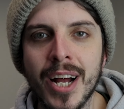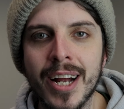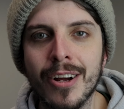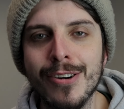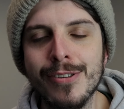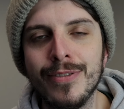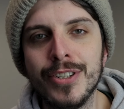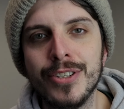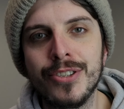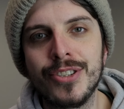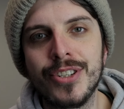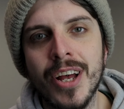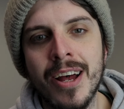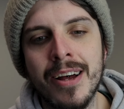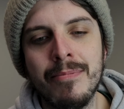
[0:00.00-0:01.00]

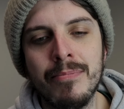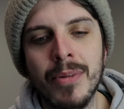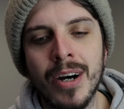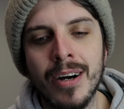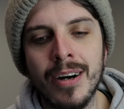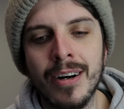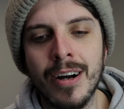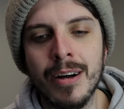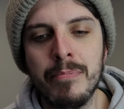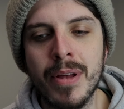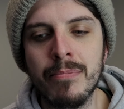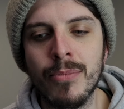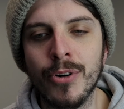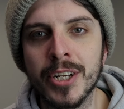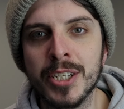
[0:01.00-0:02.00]
hangovers um, are a
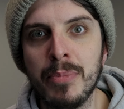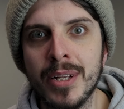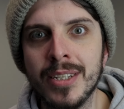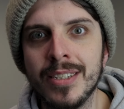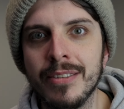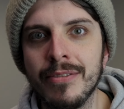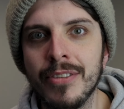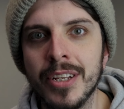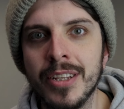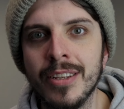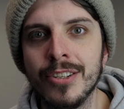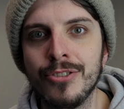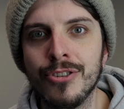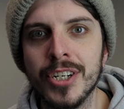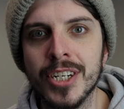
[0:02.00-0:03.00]
bit more expansive
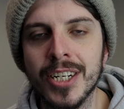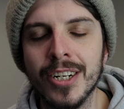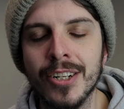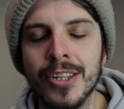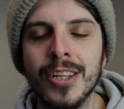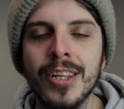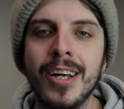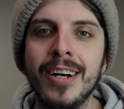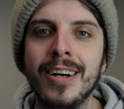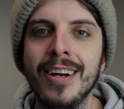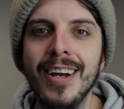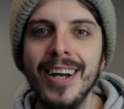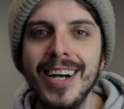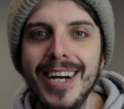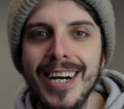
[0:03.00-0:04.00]
than traditional uh,
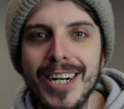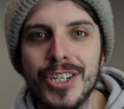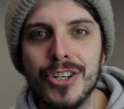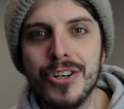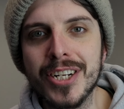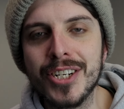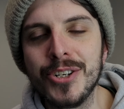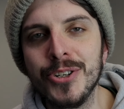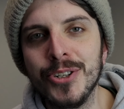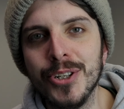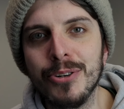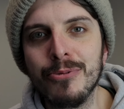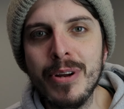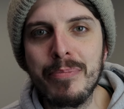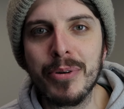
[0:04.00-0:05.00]

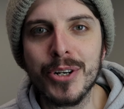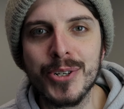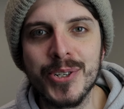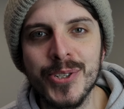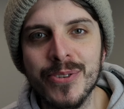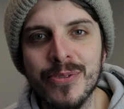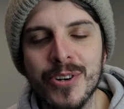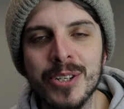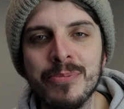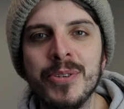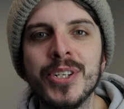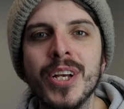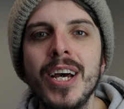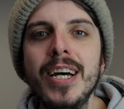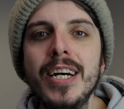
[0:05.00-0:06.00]
traditional repercussions of
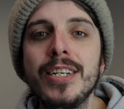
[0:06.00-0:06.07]
Christmas.